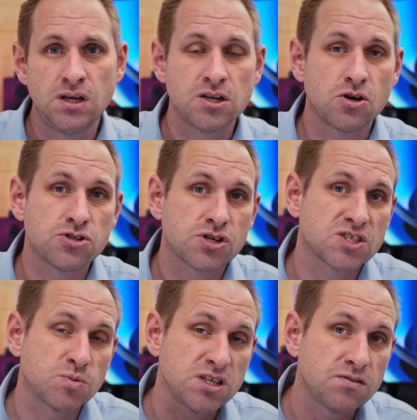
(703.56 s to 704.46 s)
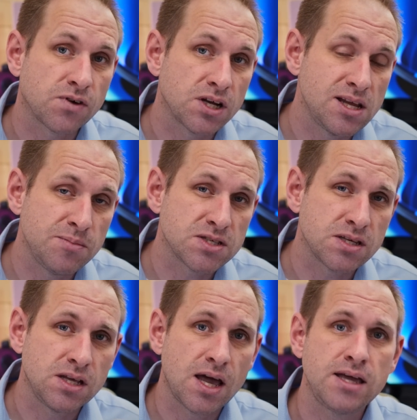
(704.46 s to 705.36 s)
In contrast, we did find limits
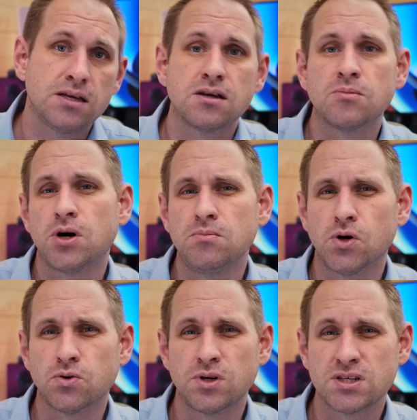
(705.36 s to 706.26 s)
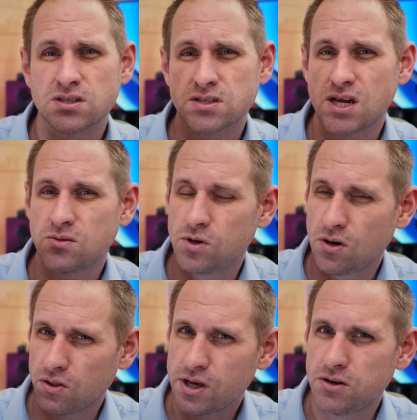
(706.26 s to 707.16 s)
in the 8GB model, and as I said, we're
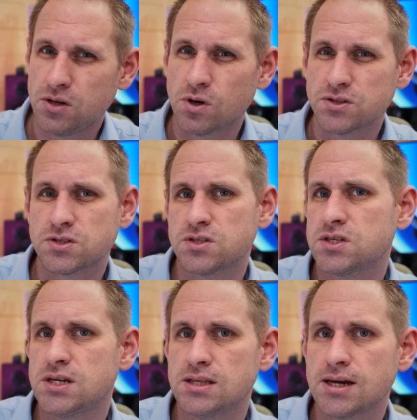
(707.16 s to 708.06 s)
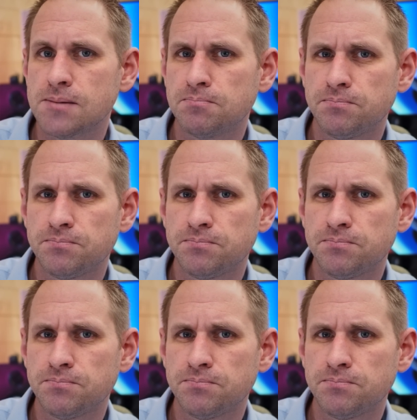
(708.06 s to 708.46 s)
not the only ones to see that.